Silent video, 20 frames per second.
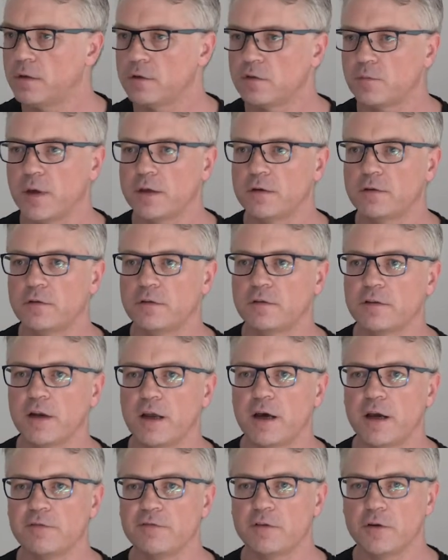Spends his
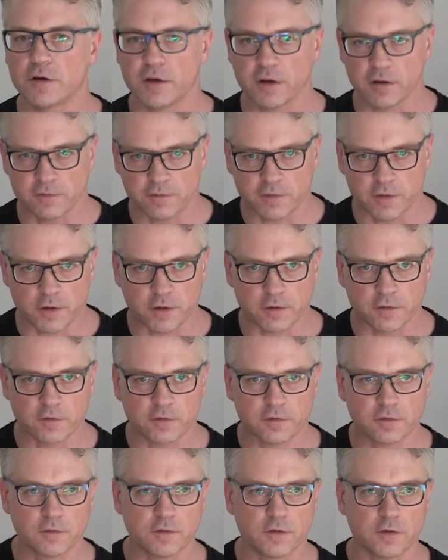life looking for
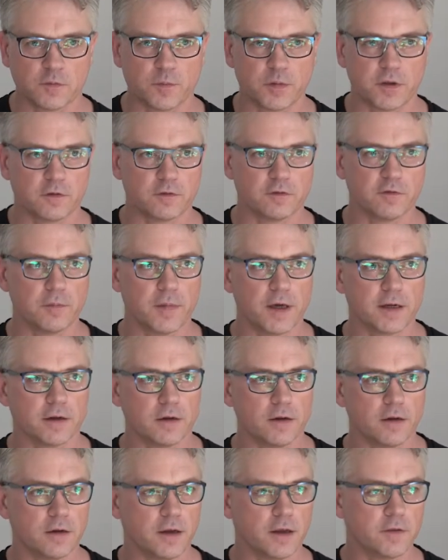this piece of metal.